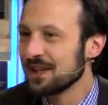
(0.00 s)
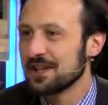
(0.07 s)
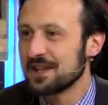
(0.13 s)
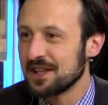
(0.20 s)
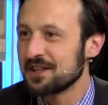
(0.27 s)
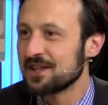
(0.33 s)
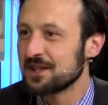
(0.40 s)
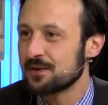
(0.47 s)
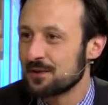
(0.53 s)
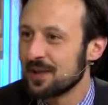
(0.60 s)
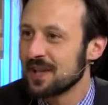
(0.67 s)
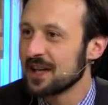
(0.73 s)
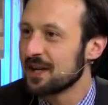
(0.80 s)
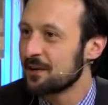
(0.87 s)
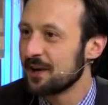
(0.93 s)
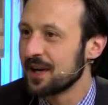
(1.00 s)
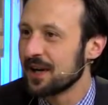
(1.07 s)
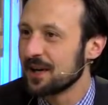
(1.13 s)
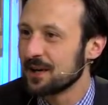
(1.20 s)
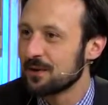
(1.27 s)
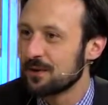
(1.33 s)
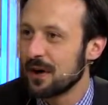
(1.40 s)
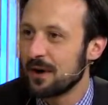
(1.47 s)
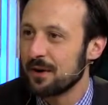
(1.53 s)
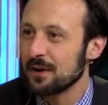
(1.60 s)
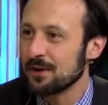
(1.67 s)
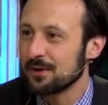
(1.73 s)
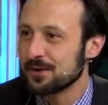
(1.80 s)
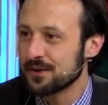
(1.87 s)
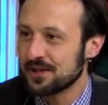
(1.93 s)
this is really critical to our
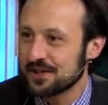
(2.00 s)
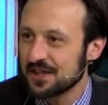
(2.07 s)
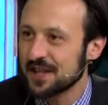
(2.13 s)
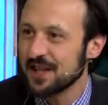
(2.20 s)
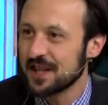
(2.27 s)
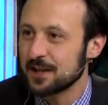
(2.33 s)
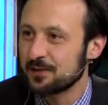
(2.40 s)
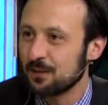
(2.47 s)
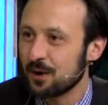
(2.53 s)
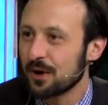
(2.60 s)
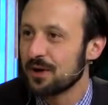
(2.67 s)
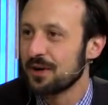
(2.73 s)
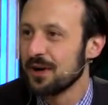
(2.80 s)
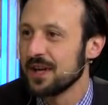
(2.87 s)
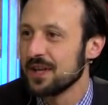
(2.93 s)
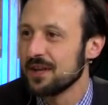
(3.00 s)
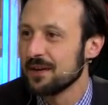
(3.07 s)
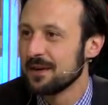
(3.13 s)
users, let's work on it.